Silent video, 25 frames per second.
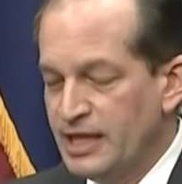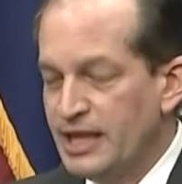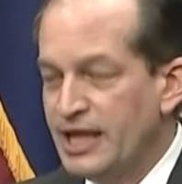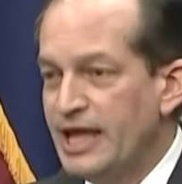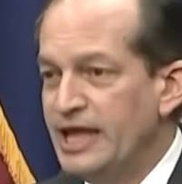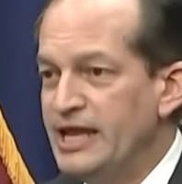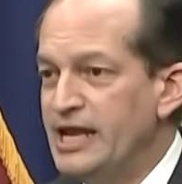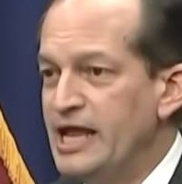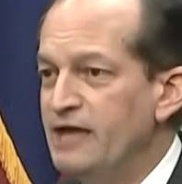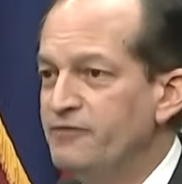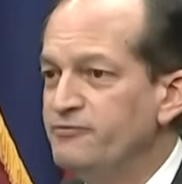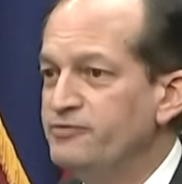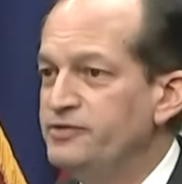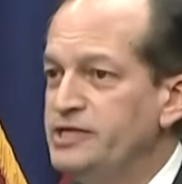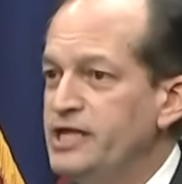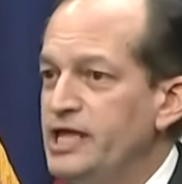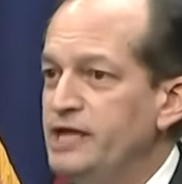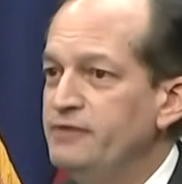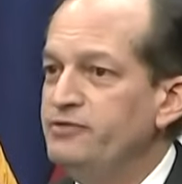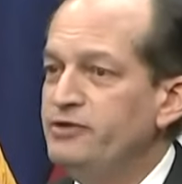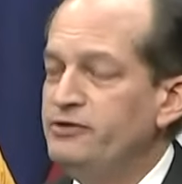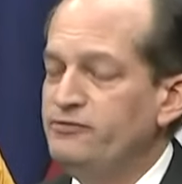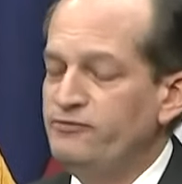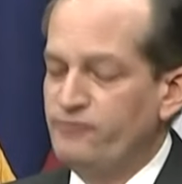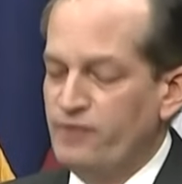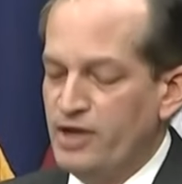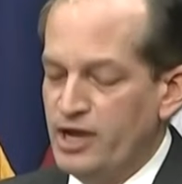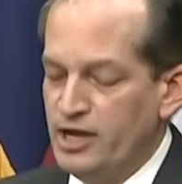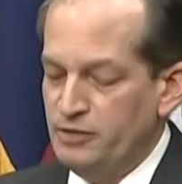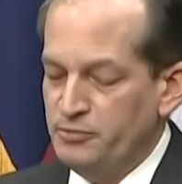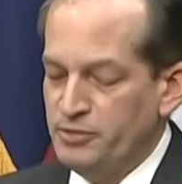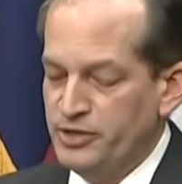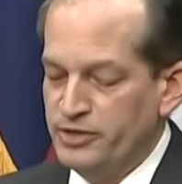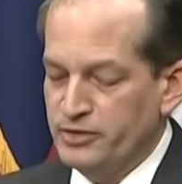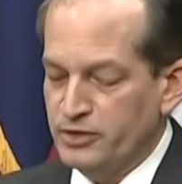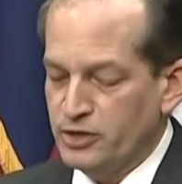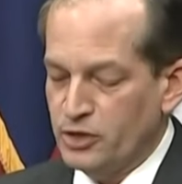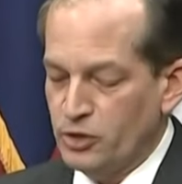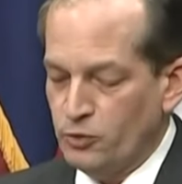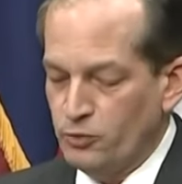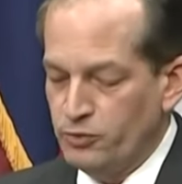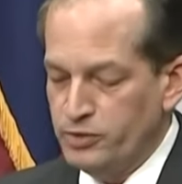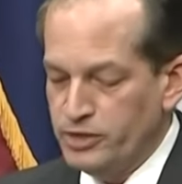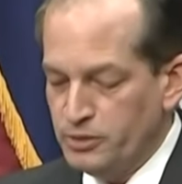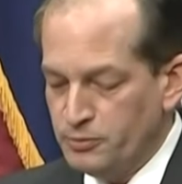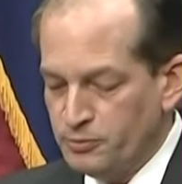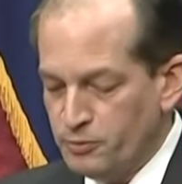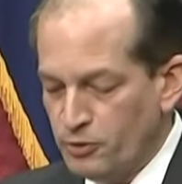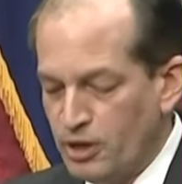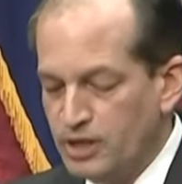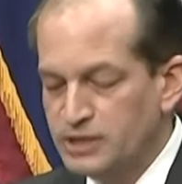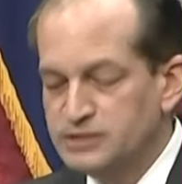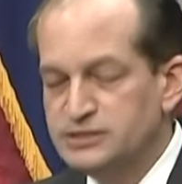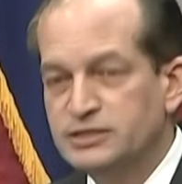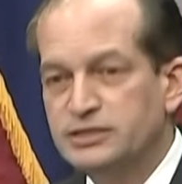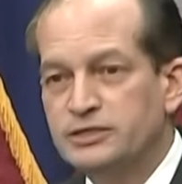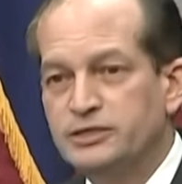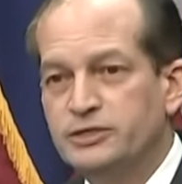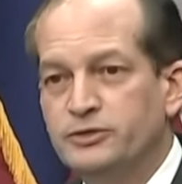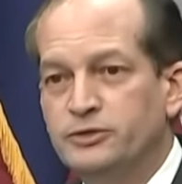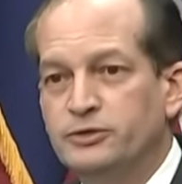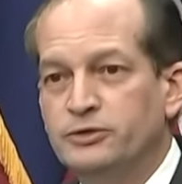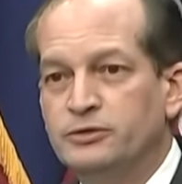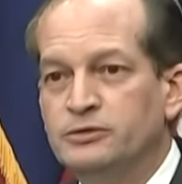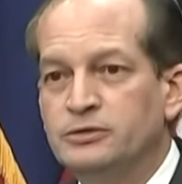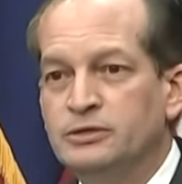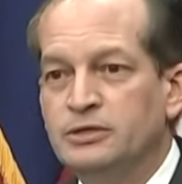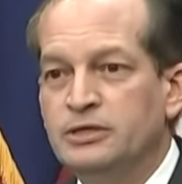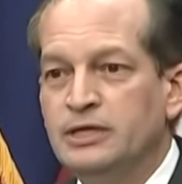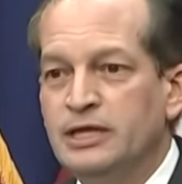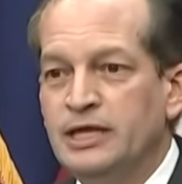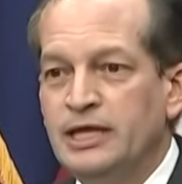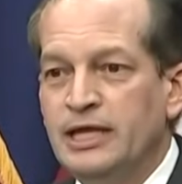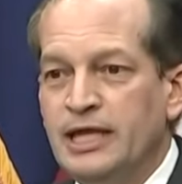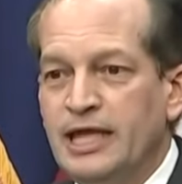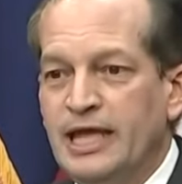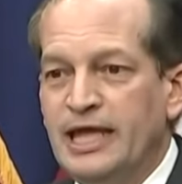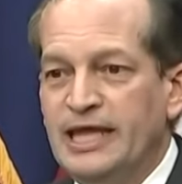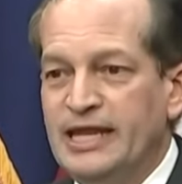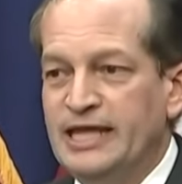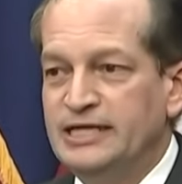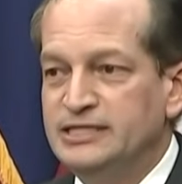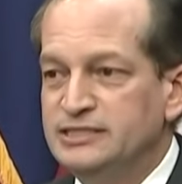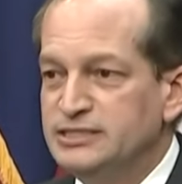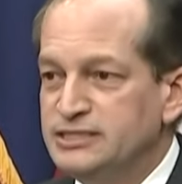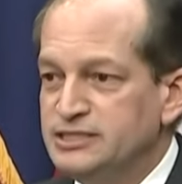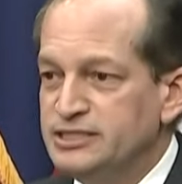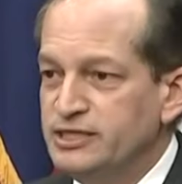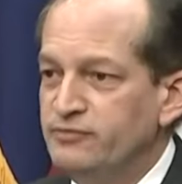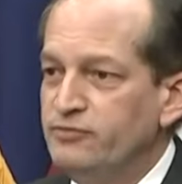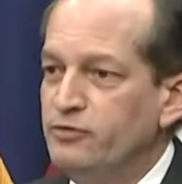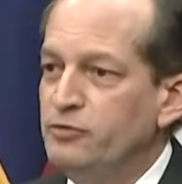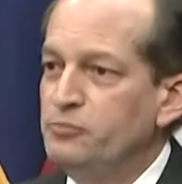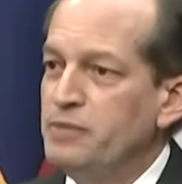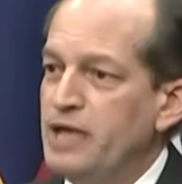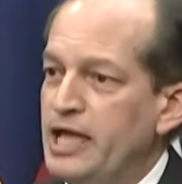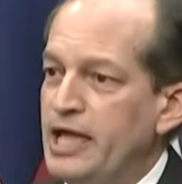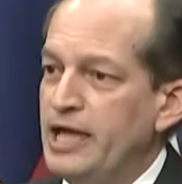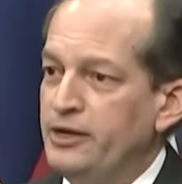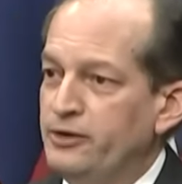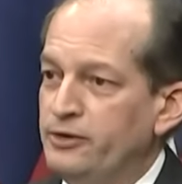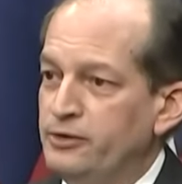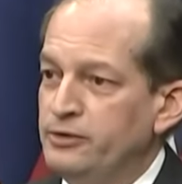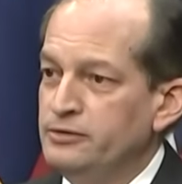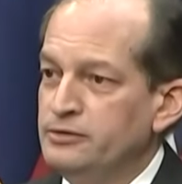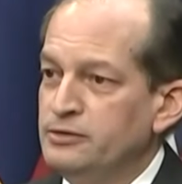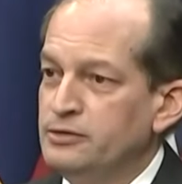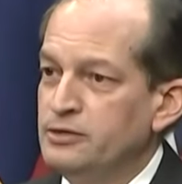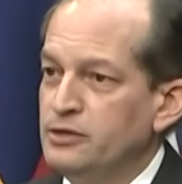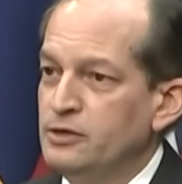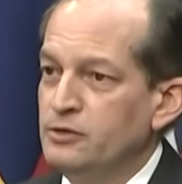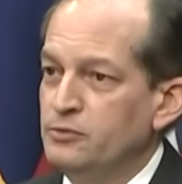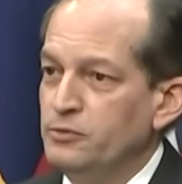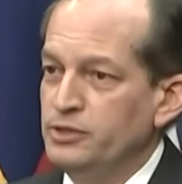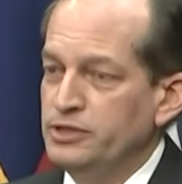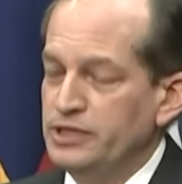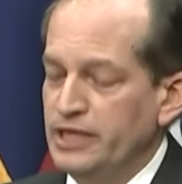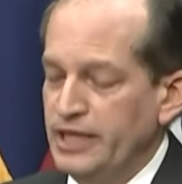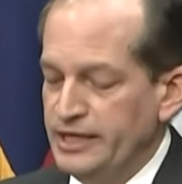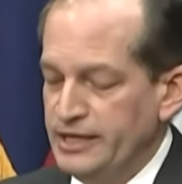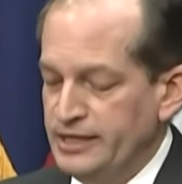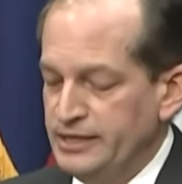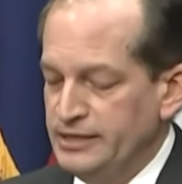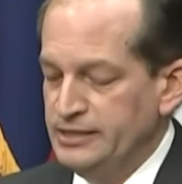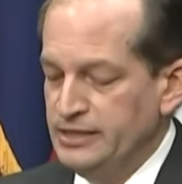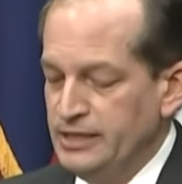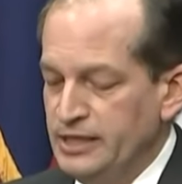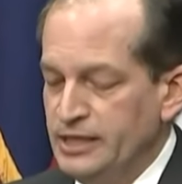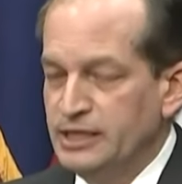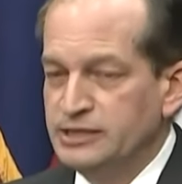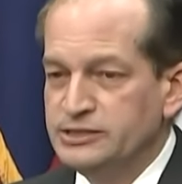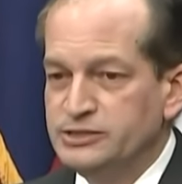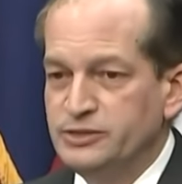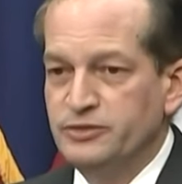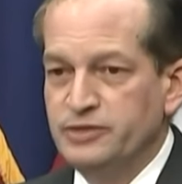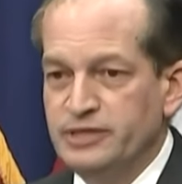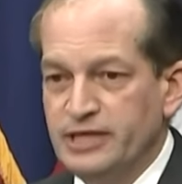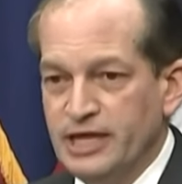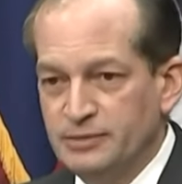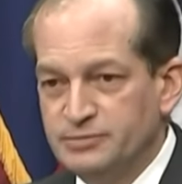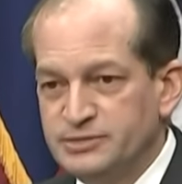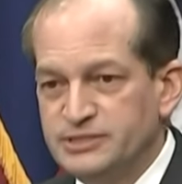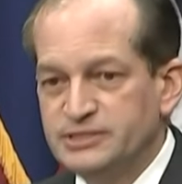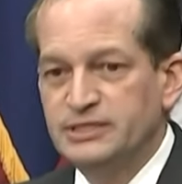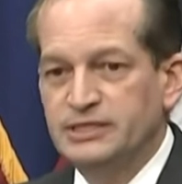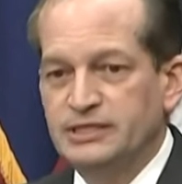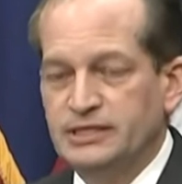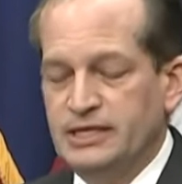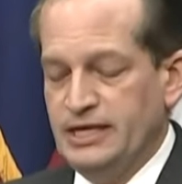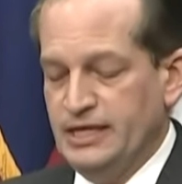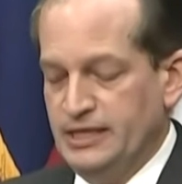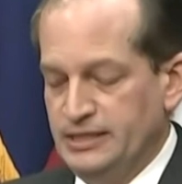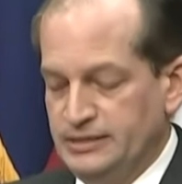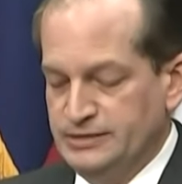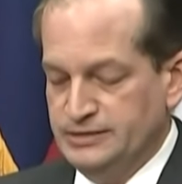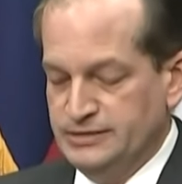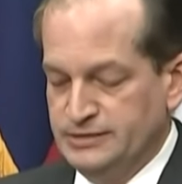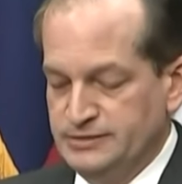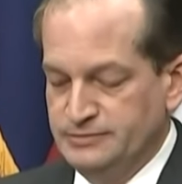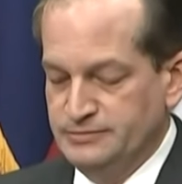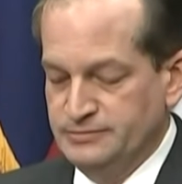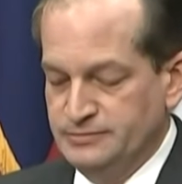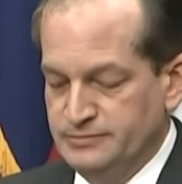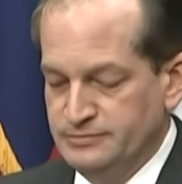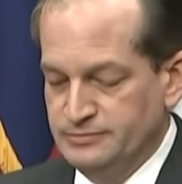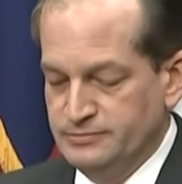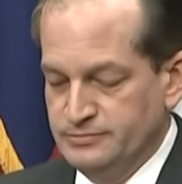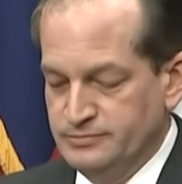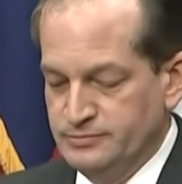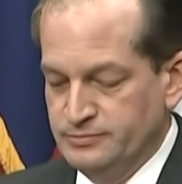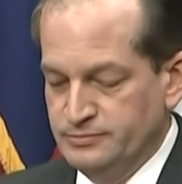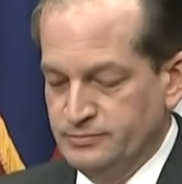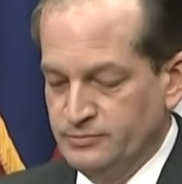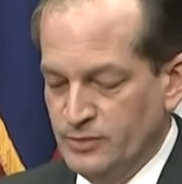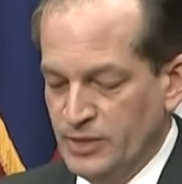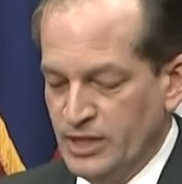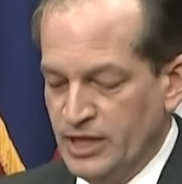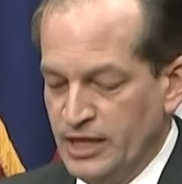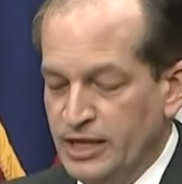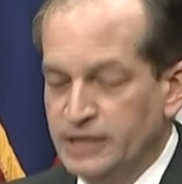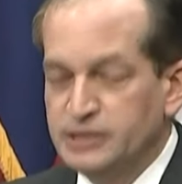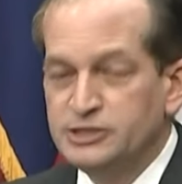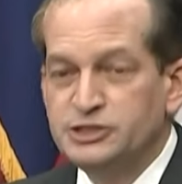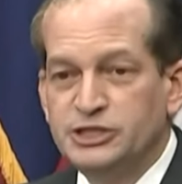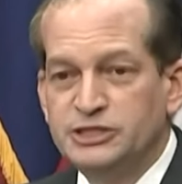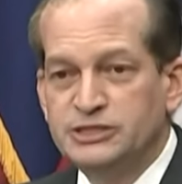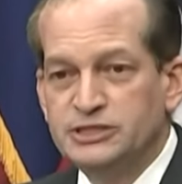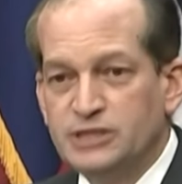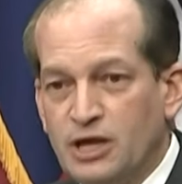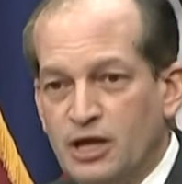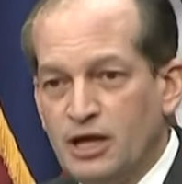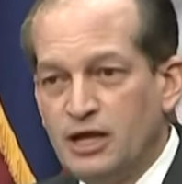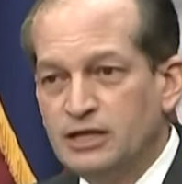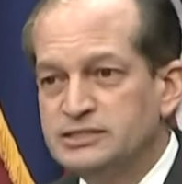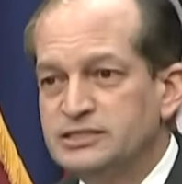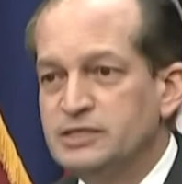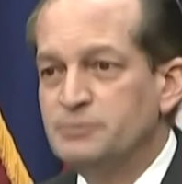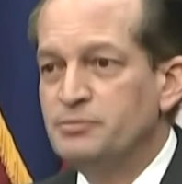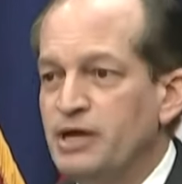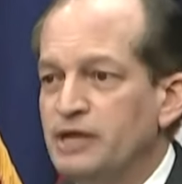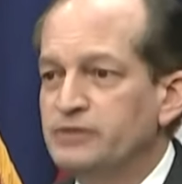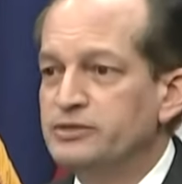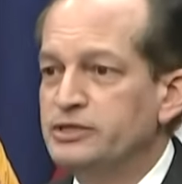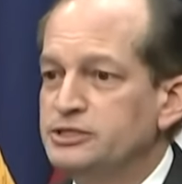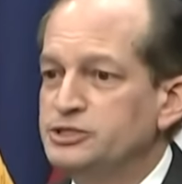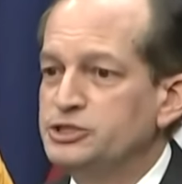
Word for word: an affidavit filed by the career prosecutor in a civil matter related to the Epstein case. She talks about the